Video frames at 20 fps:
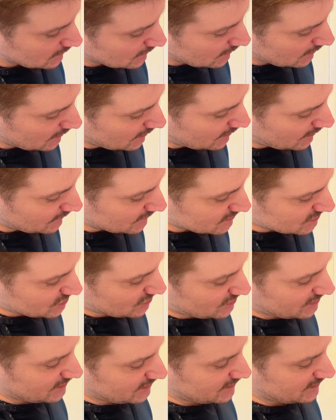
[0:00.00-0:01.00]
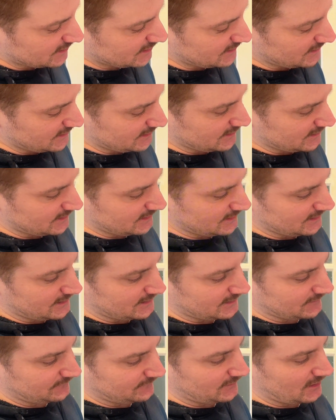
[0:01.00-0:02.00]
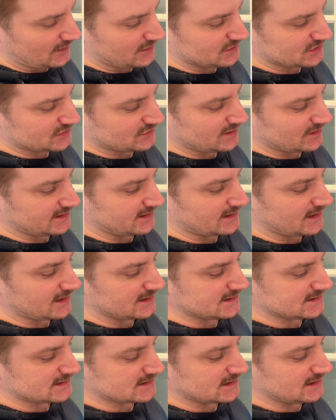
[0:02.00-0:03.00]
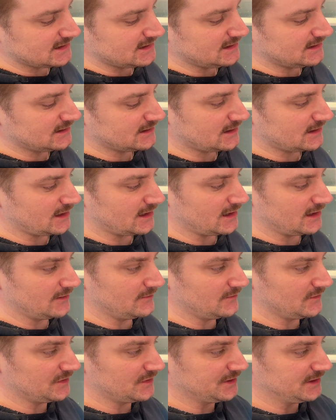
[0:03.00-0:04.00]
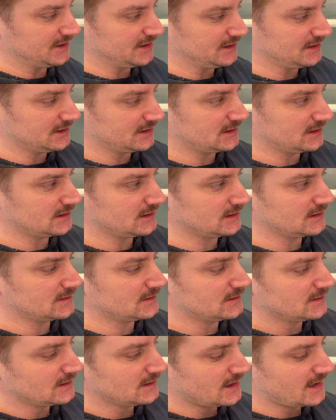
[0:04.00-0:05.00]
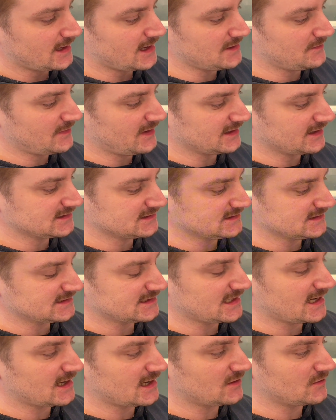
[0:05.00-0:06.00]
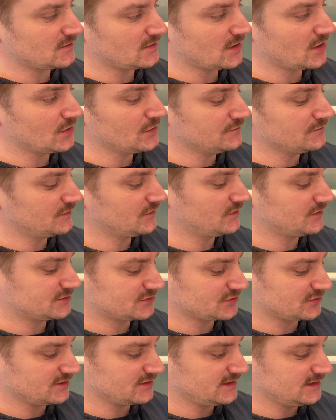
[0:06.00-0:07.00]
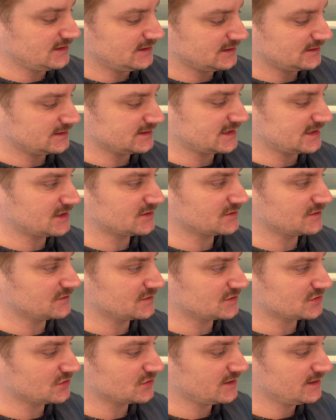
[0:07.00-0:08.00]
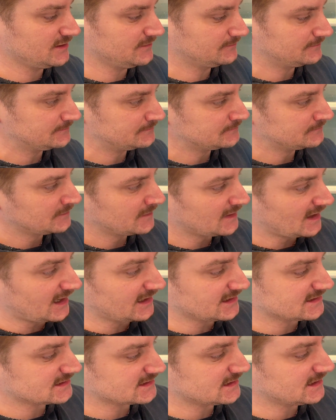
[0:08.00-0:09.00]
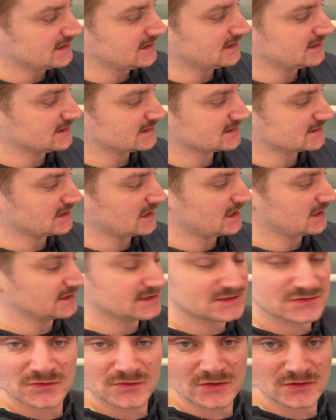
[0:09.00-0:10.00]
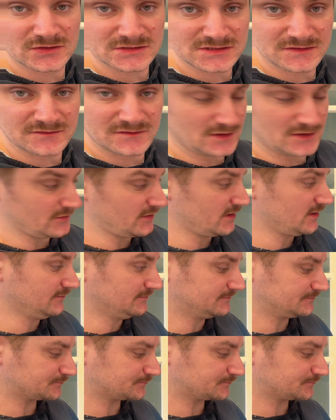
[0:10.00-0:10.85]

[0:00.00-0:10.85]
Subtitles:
The trunk, it flows really nicely. The apex is now over the tree, the center of the tree, and it's leaning slightly towards the viewer.